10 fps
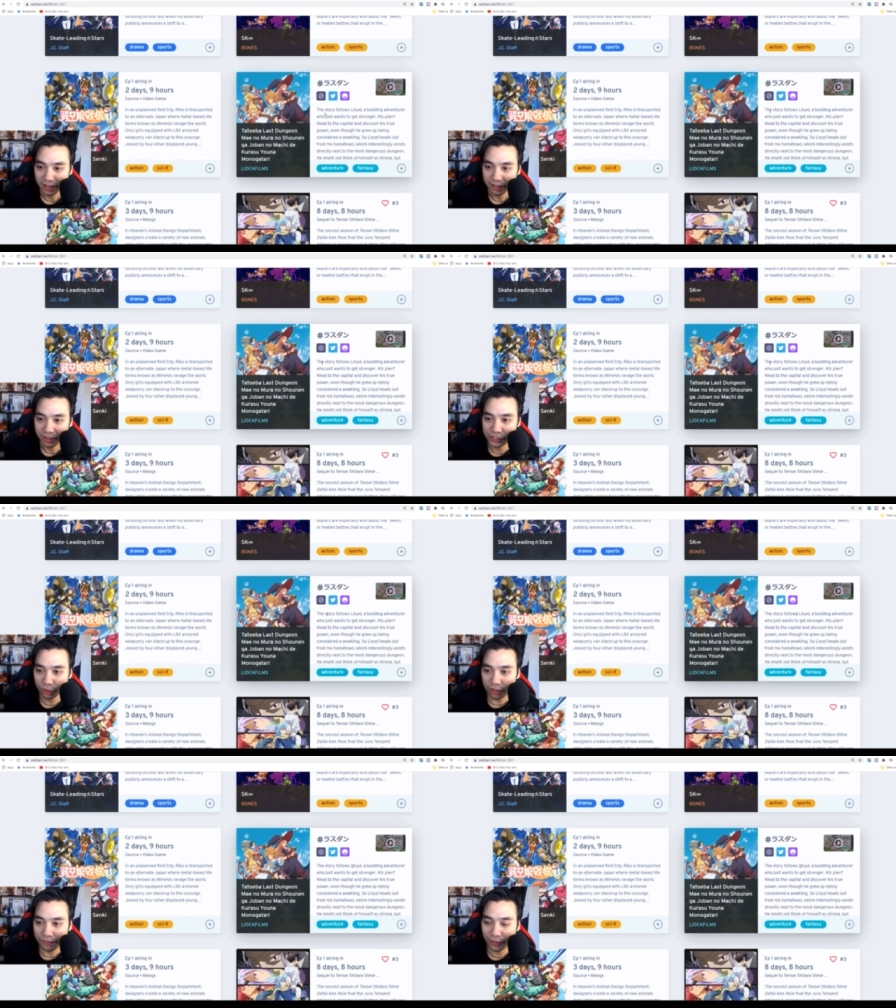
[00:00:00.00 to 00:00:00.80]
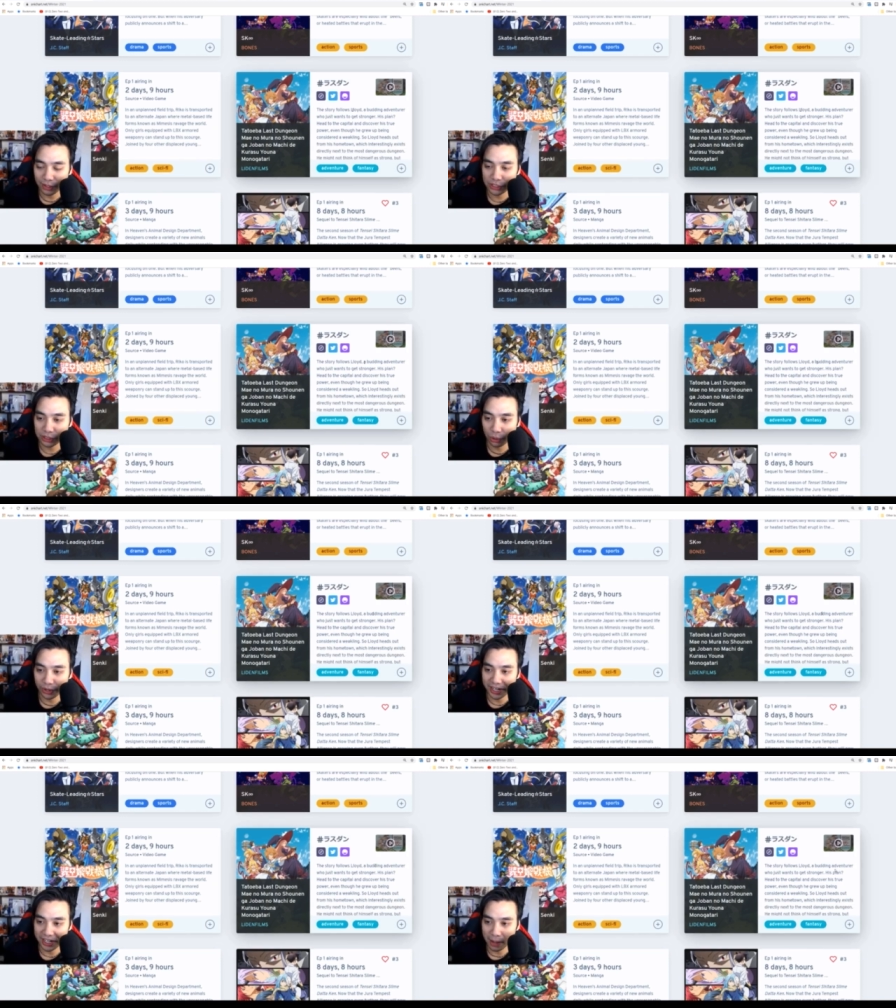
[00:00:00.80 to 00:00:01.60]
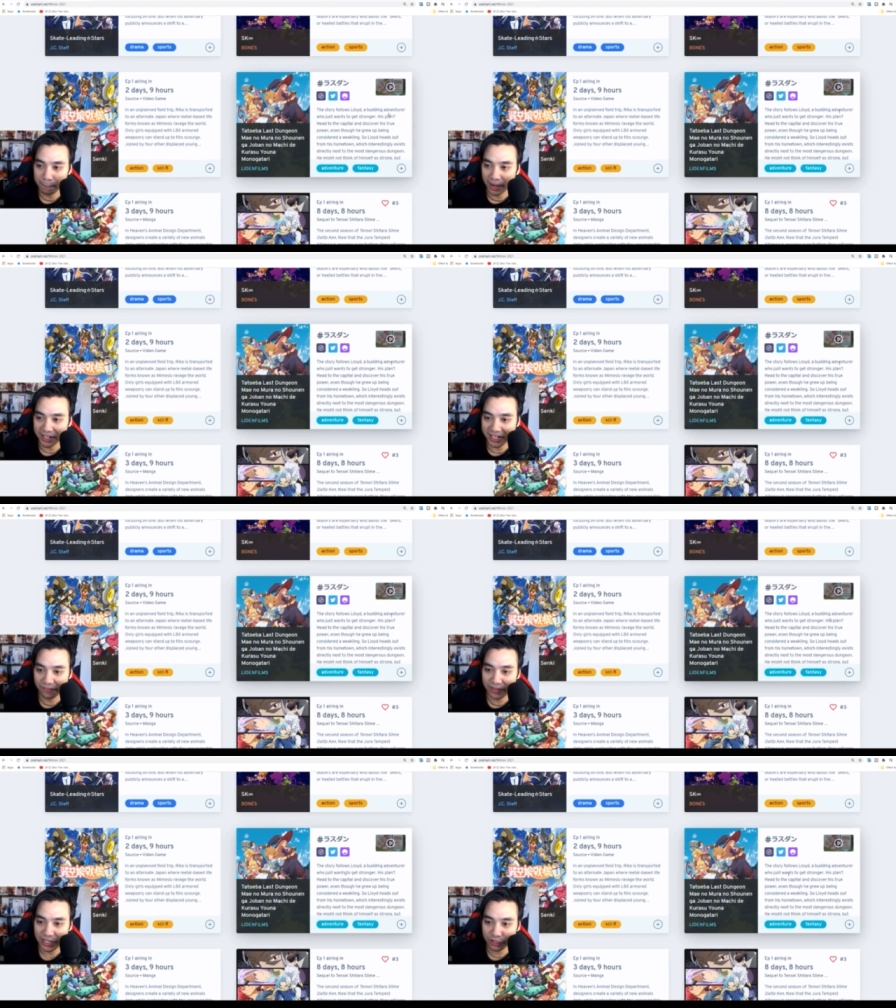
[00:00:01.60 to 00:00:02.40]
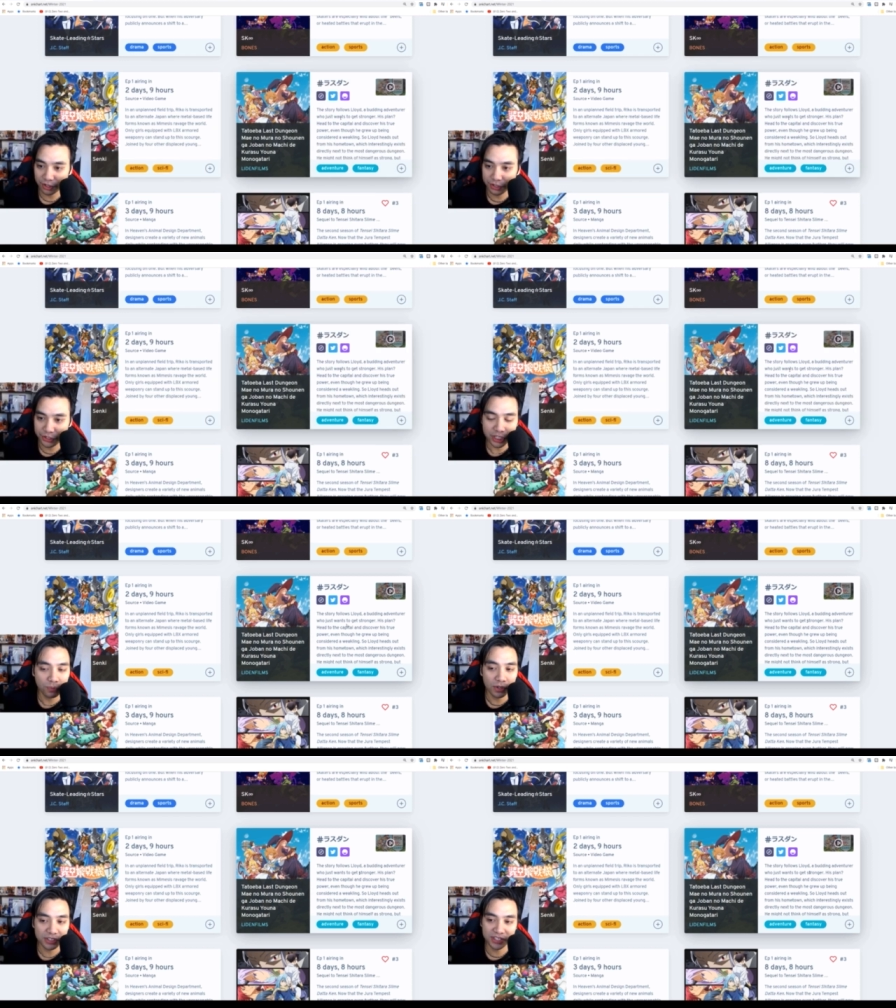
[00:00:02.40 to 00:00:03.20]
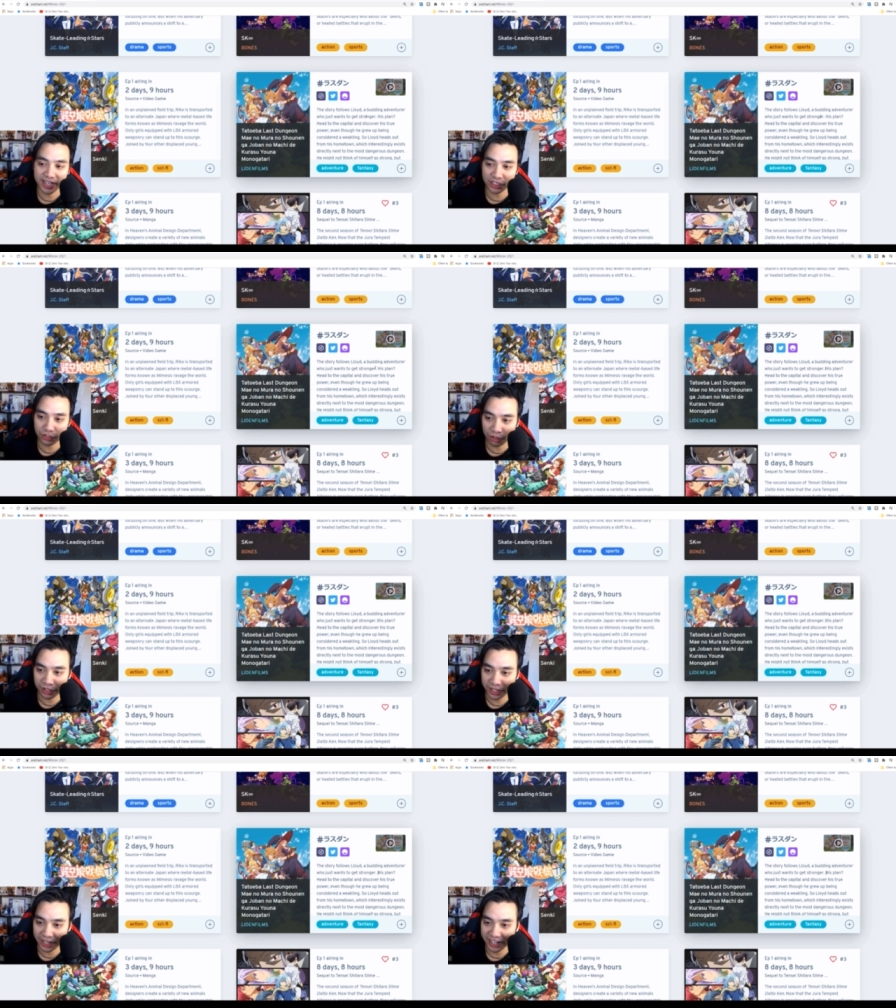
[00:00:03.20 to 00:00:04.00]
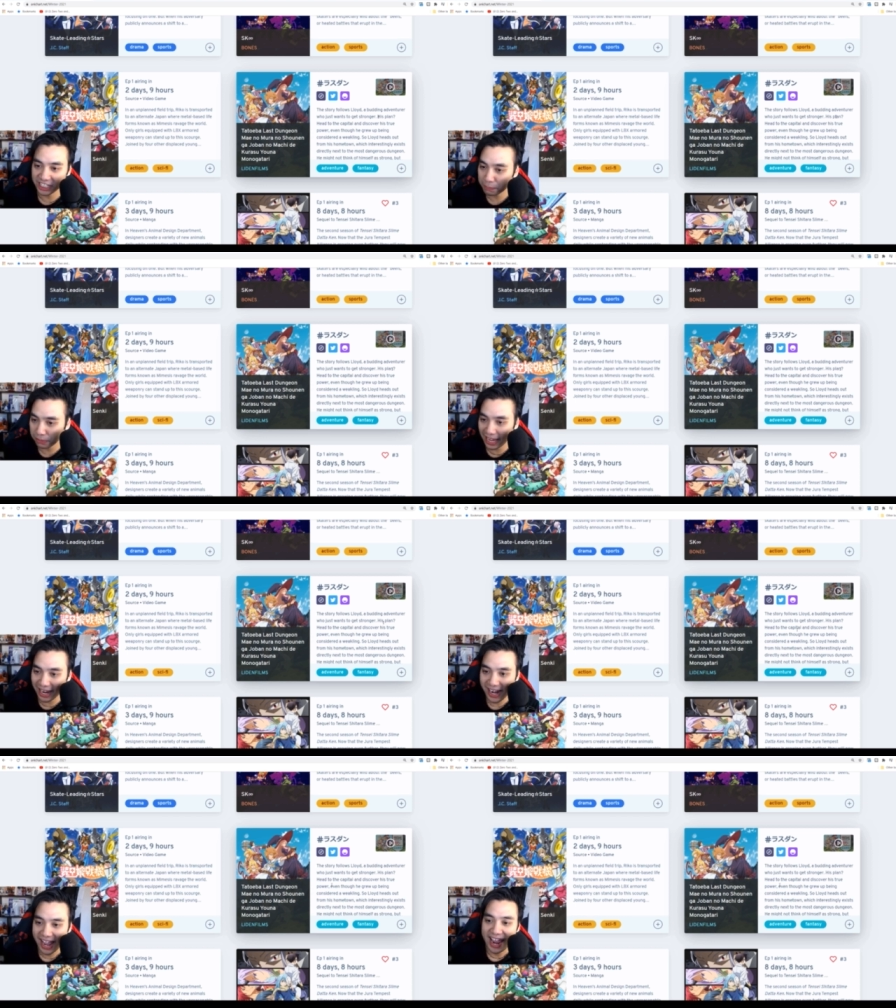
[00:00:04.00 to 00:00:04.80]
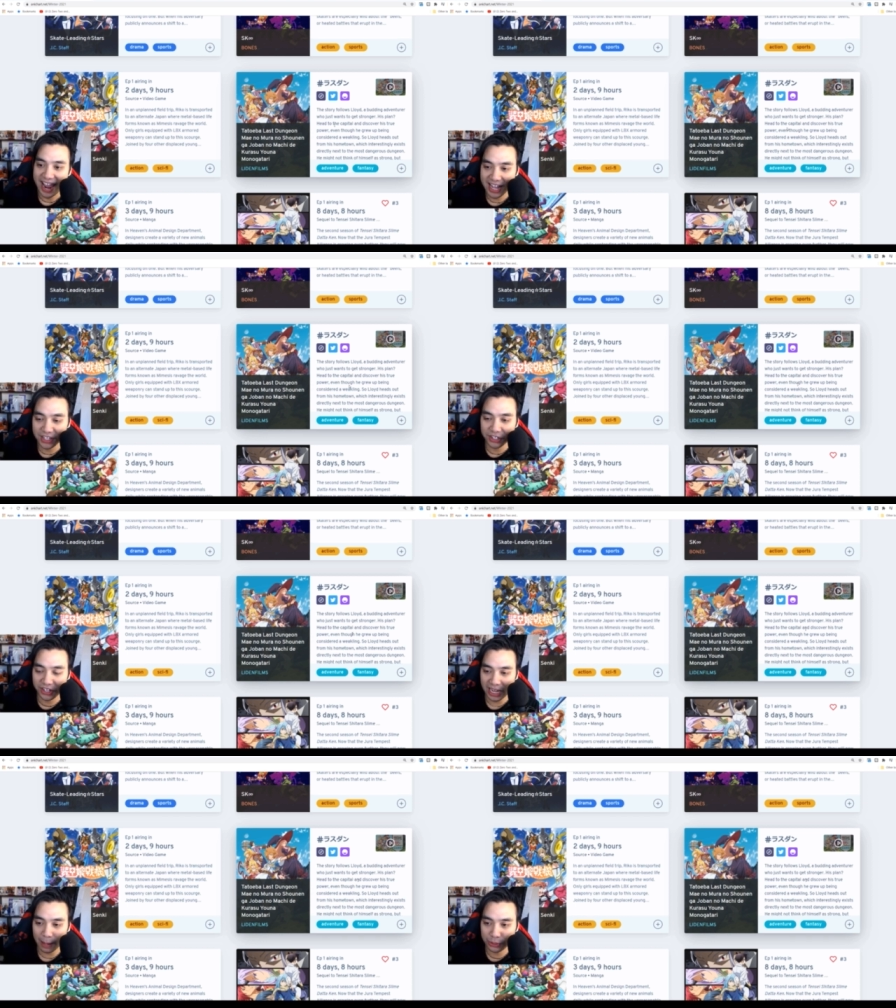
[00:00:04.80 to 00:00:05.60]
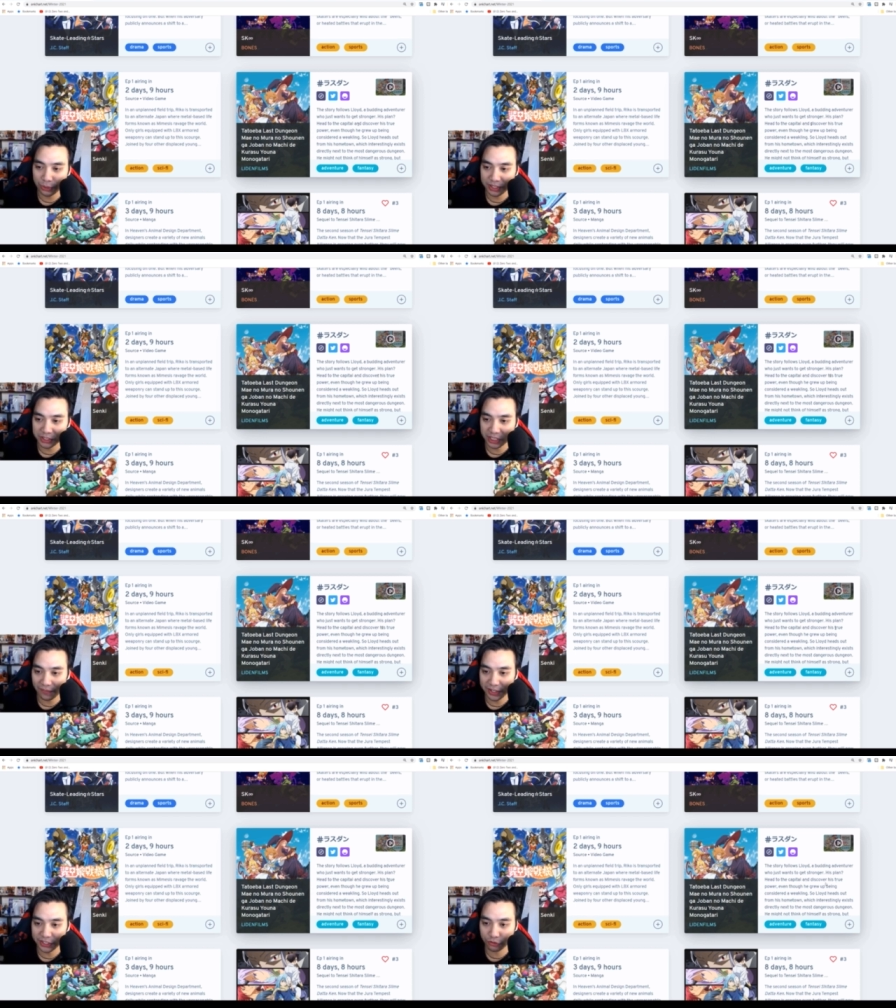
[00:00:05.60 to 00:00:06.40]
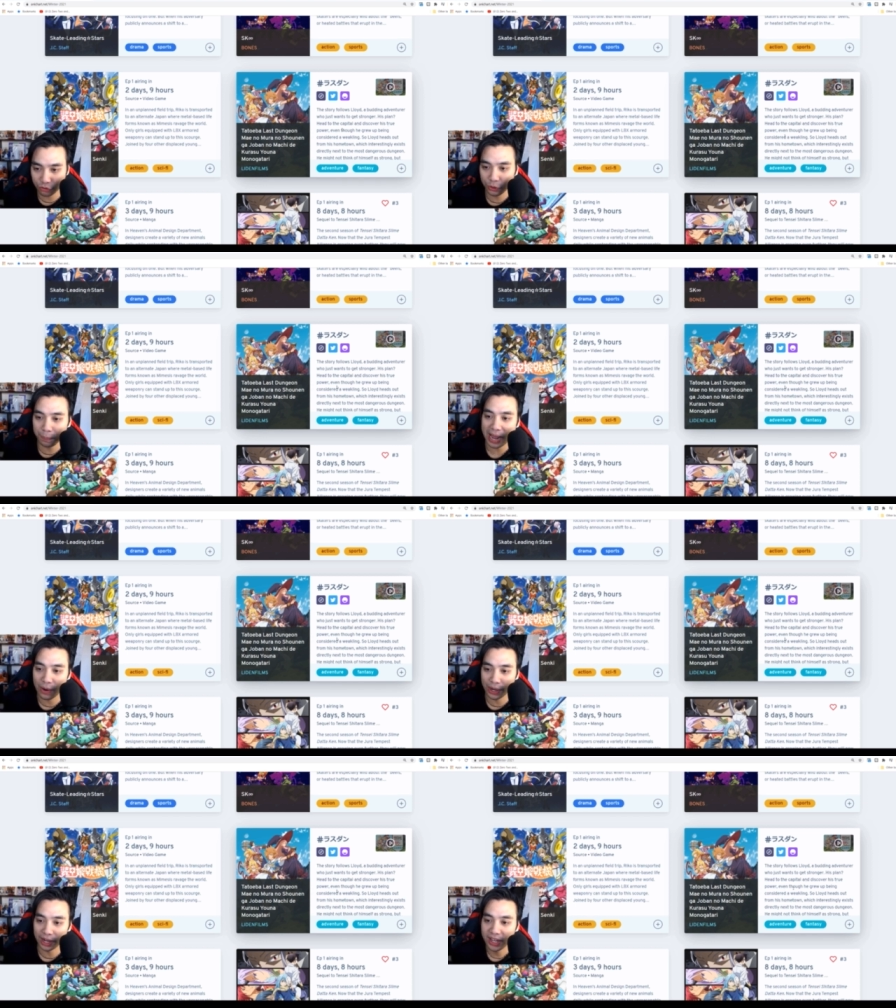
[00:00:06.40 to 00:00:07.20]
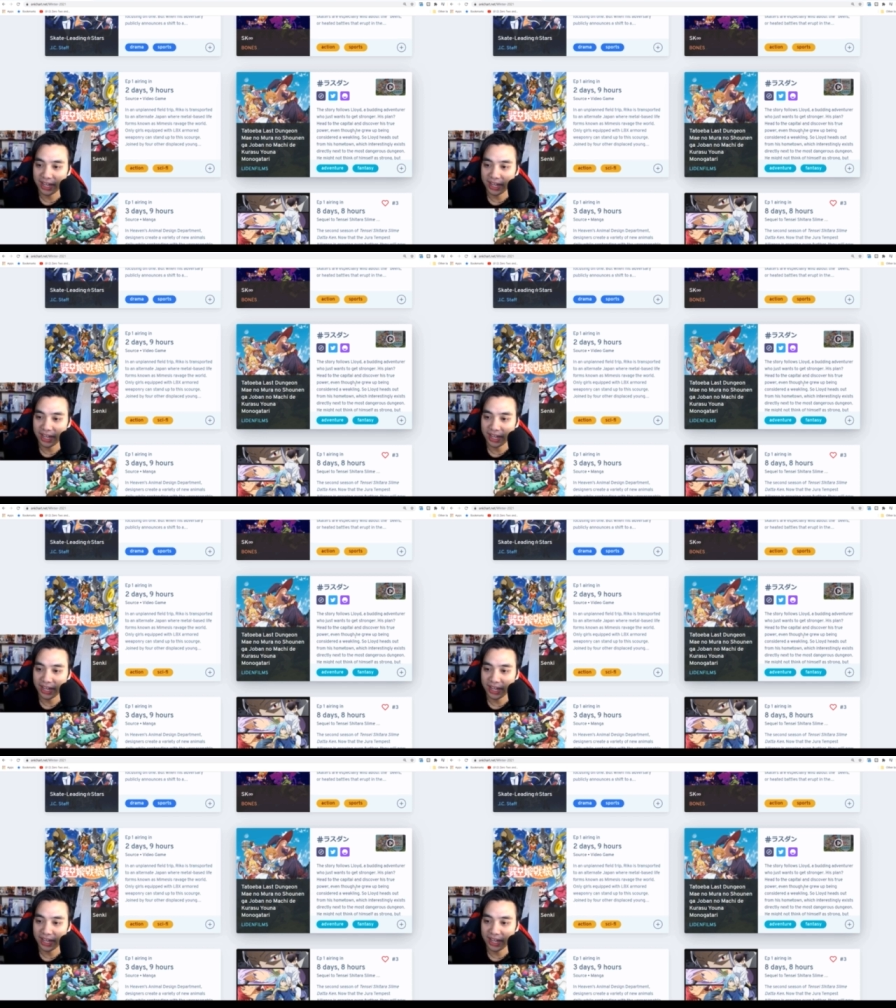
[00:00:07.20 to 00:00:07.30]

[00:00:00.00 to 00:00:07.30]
The story follows Lloyd, a budding adventurer who just wants to get stronger. His plan? Head to the capital and discover his true power.